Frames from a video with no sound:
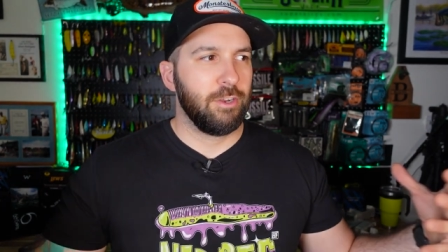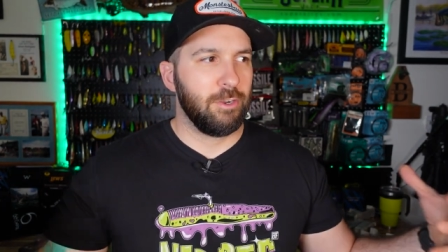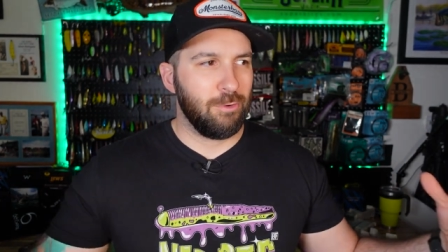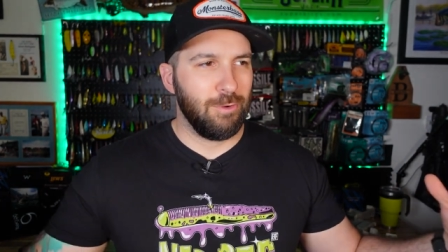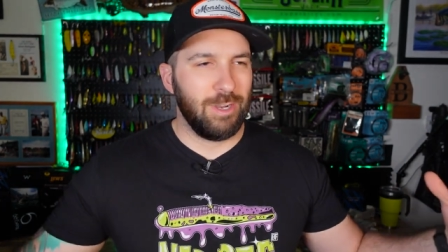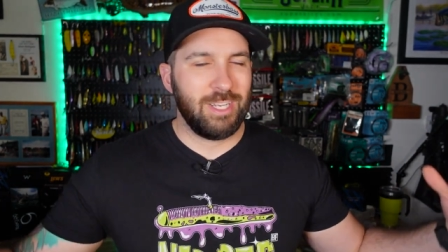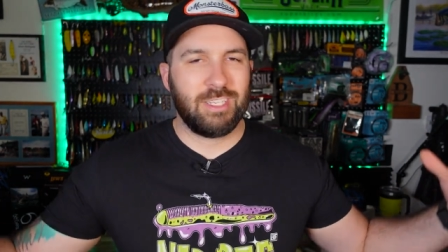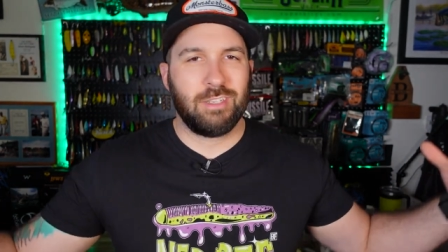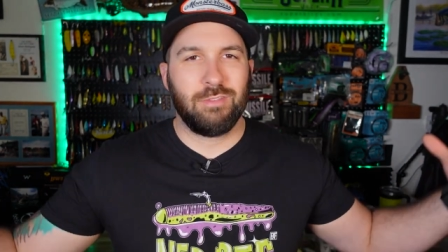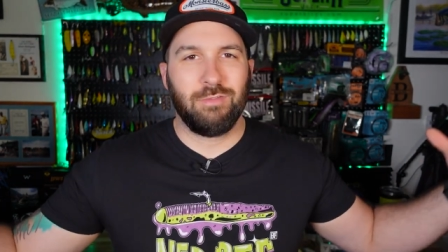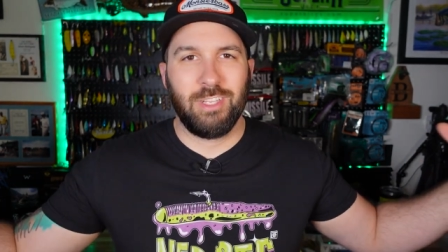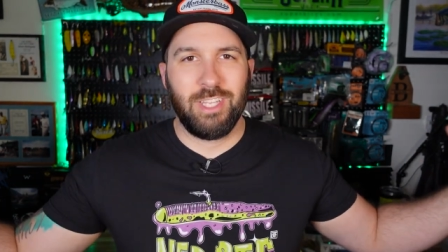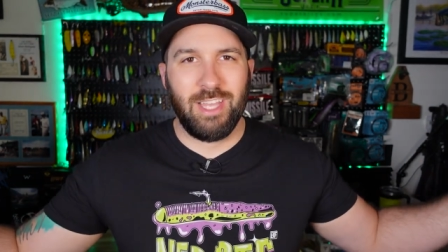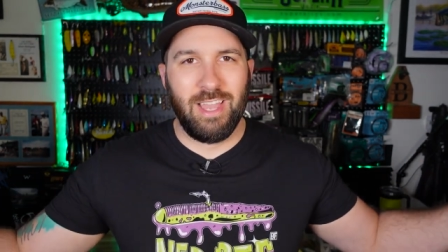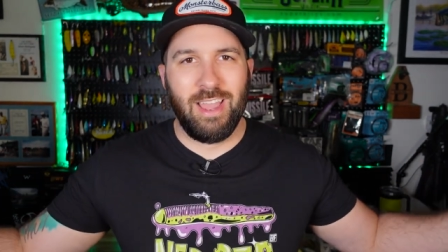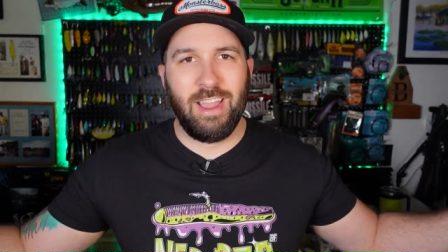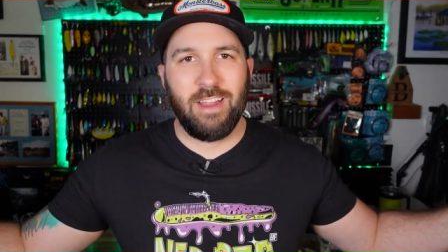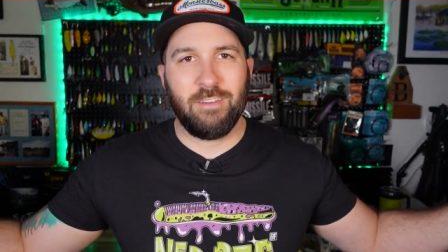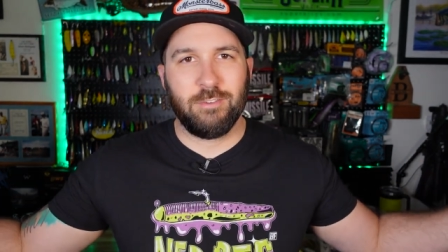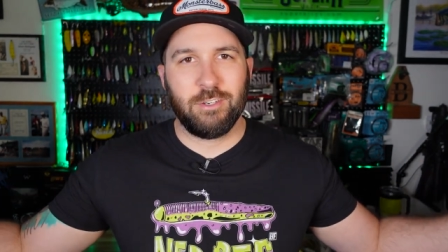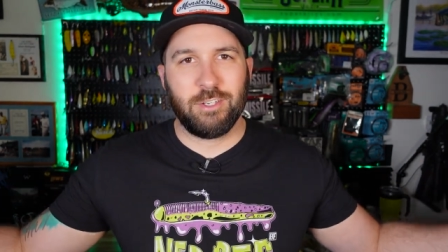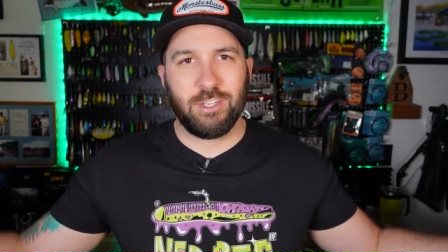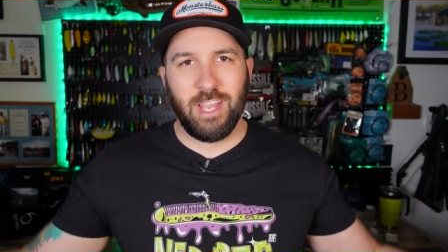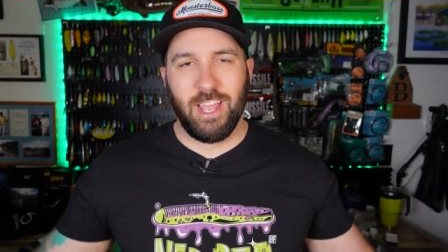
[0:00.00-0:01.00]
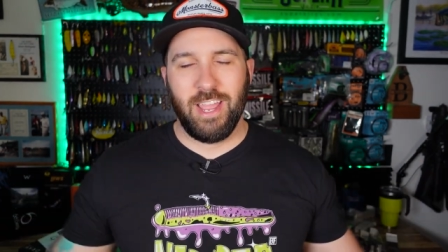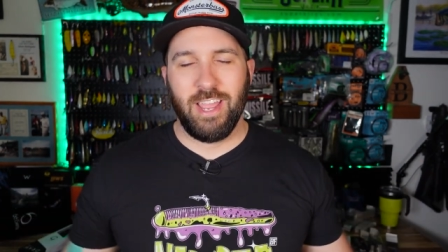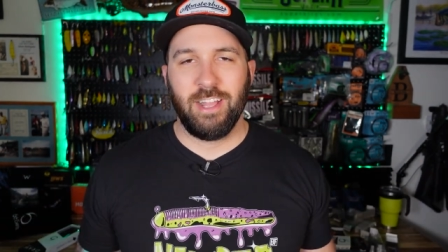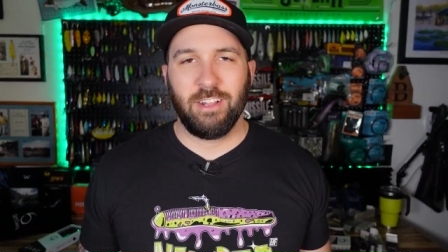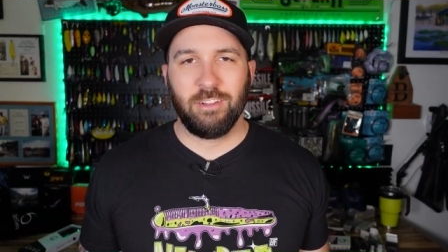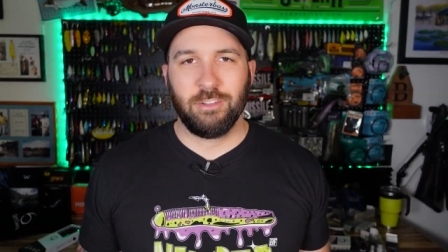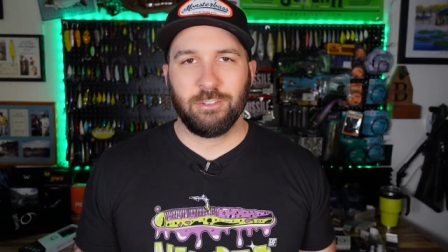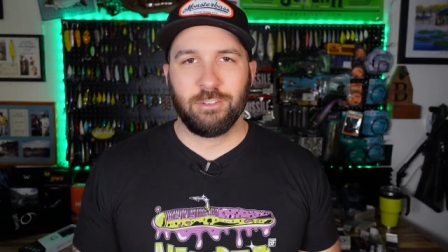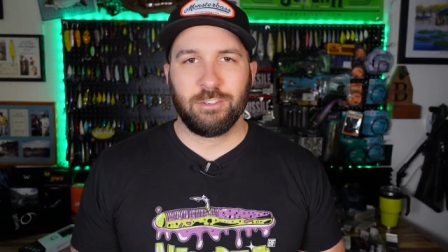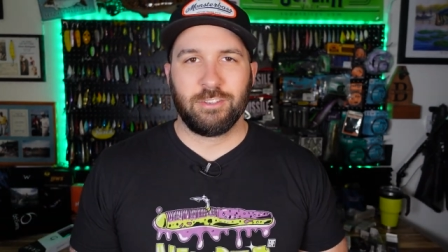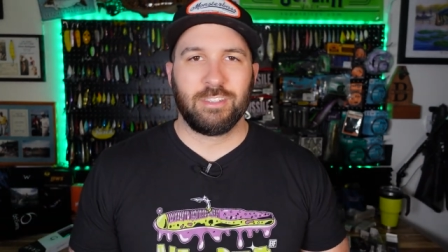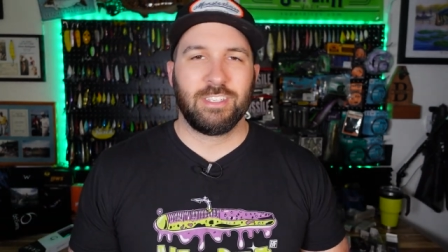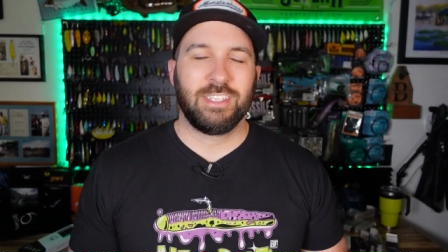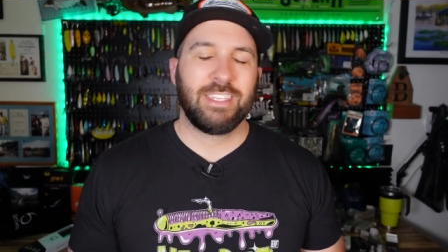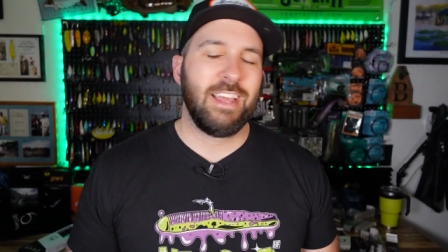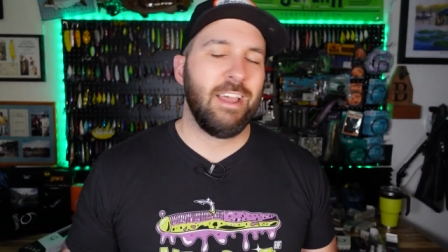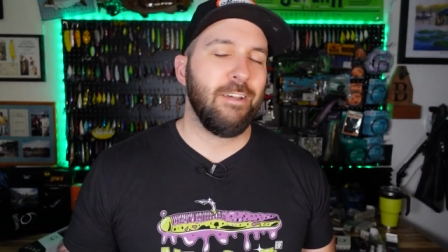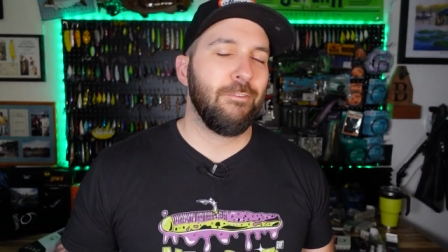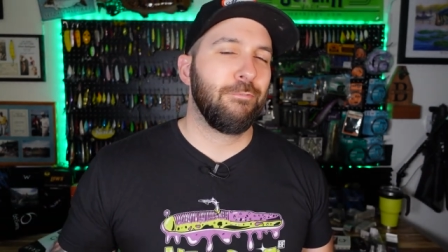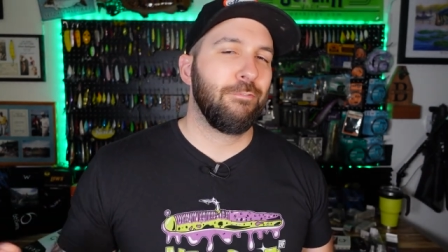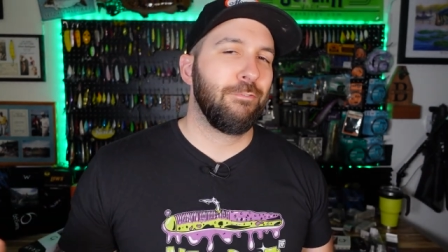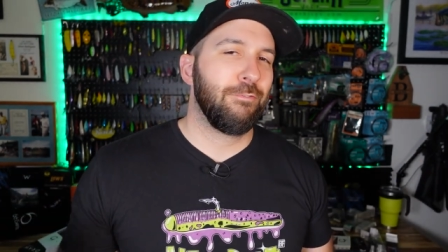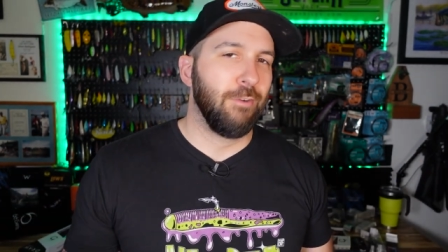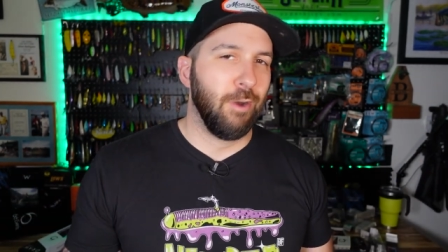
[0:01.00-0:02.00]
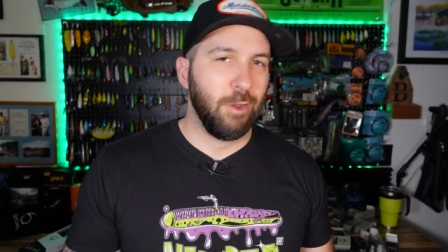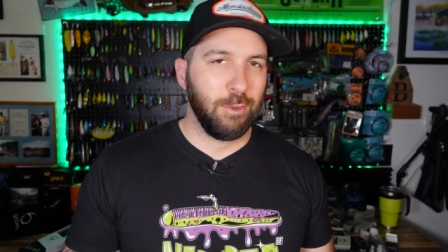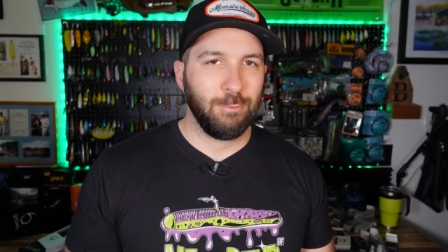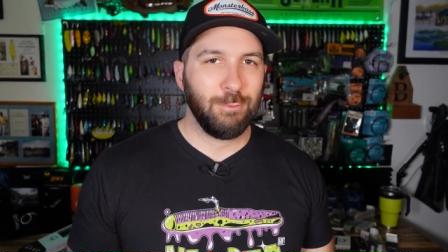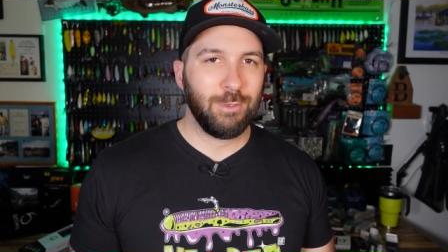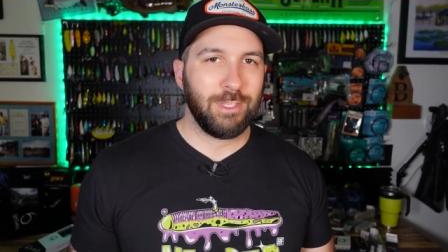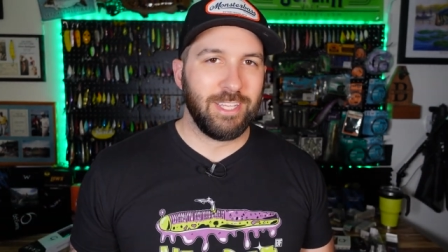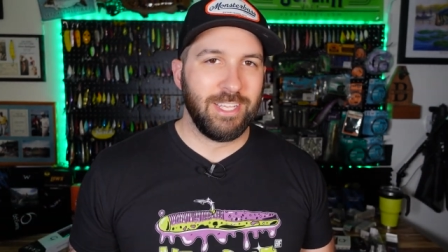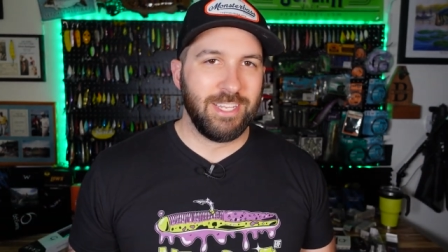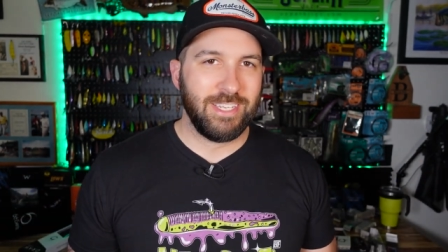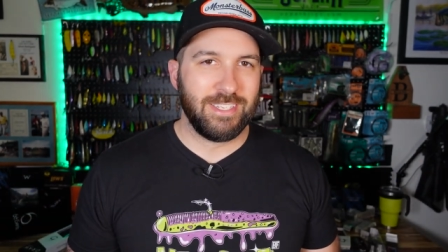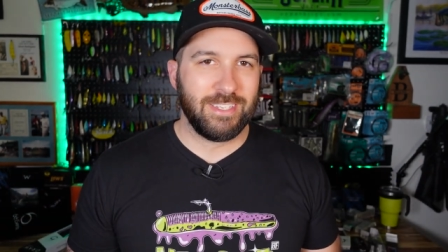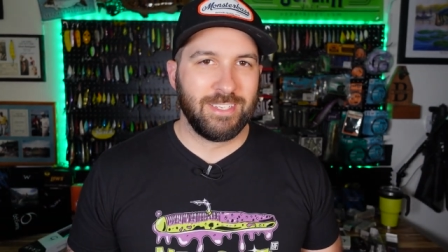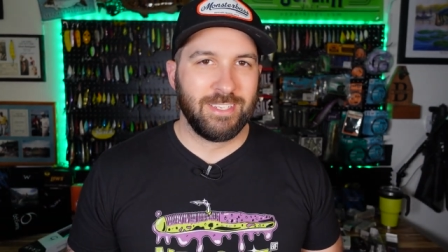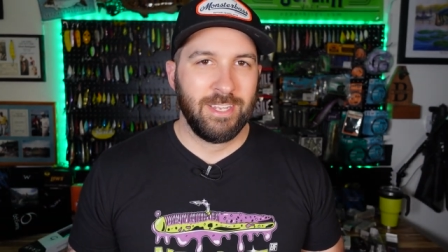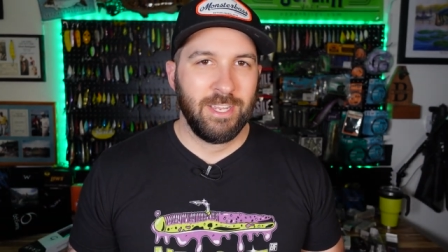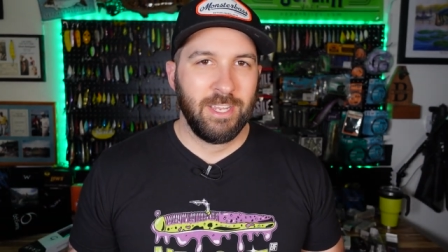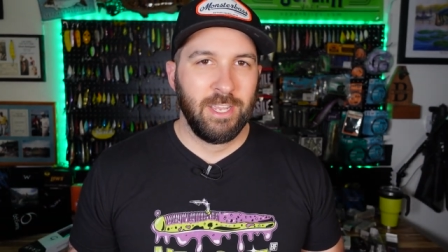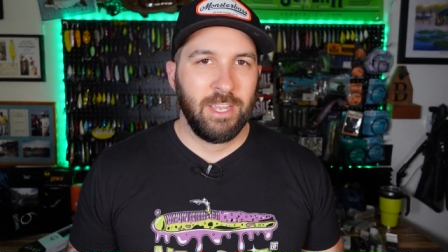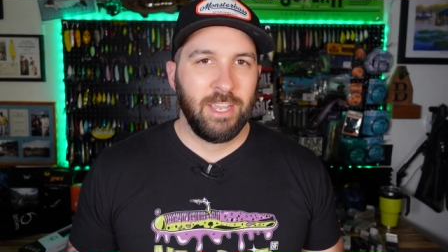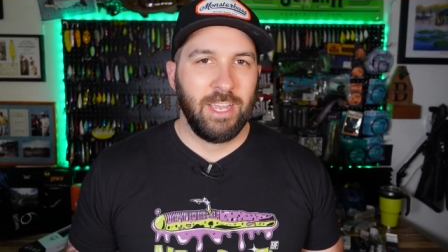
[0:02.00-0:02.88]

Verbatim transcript: aggressively average anglers. Let's have fun with this.